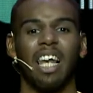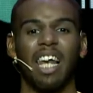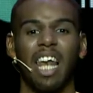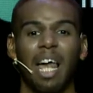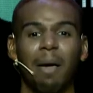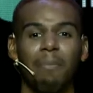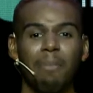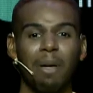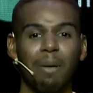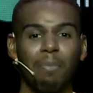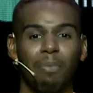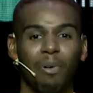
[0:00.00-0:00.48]

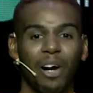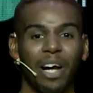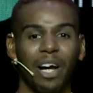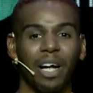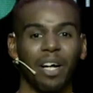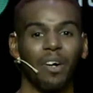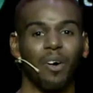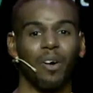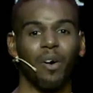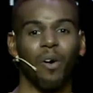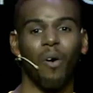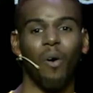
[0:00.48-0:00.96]
Let me
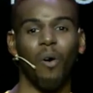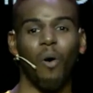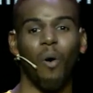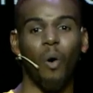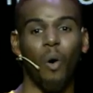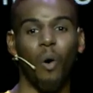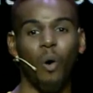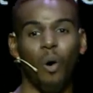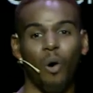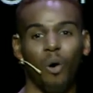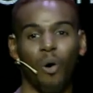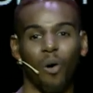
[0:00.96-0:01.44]
bring
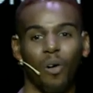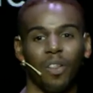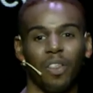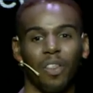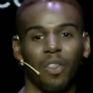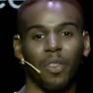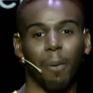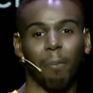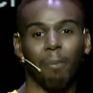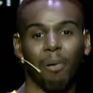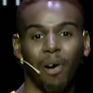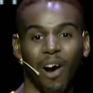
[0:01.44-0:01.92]
all
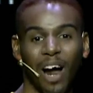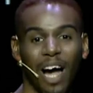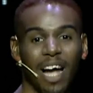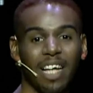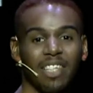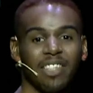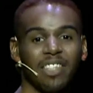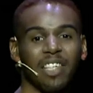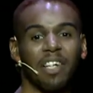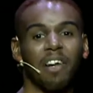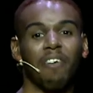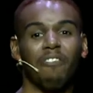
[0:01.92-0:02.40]
the
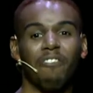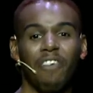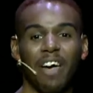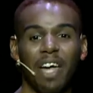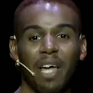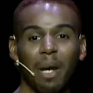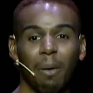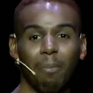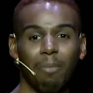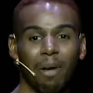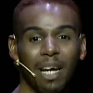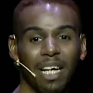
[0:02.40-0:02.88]
price and
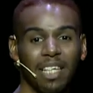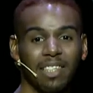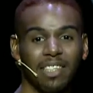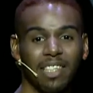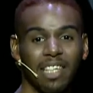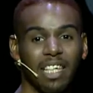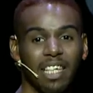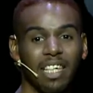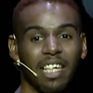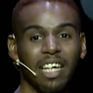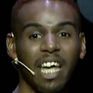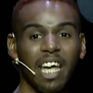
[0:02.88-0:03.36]

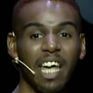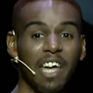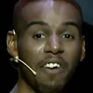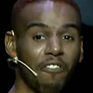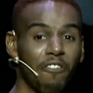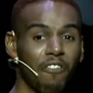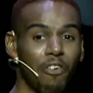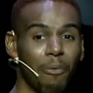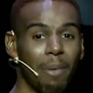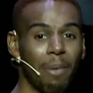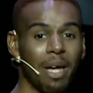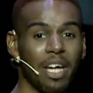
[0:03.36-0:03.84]
availability
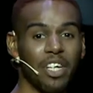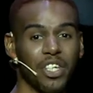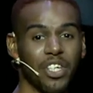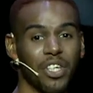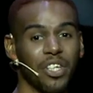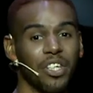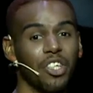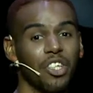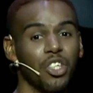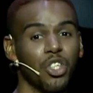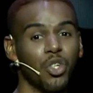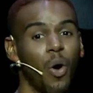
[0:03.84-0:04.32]

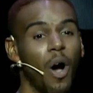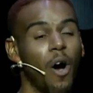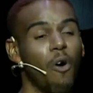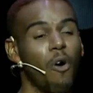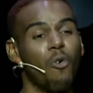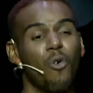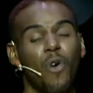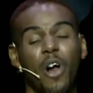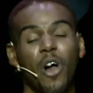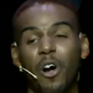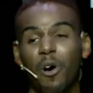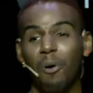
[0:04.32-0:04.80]
information to
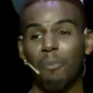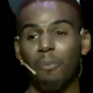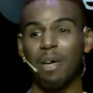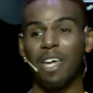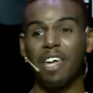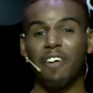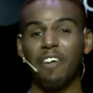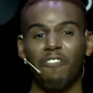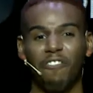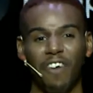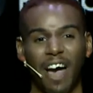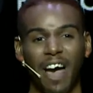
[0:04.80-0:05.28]
our
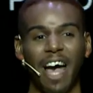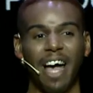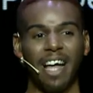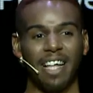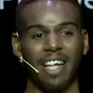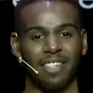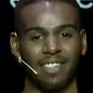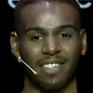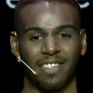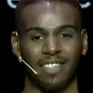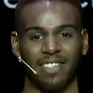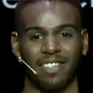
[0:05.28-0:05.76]
Realme
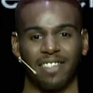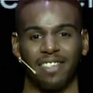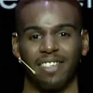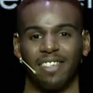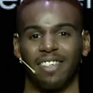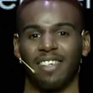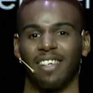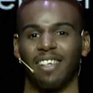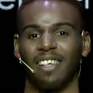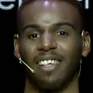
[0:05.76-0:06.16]
fans.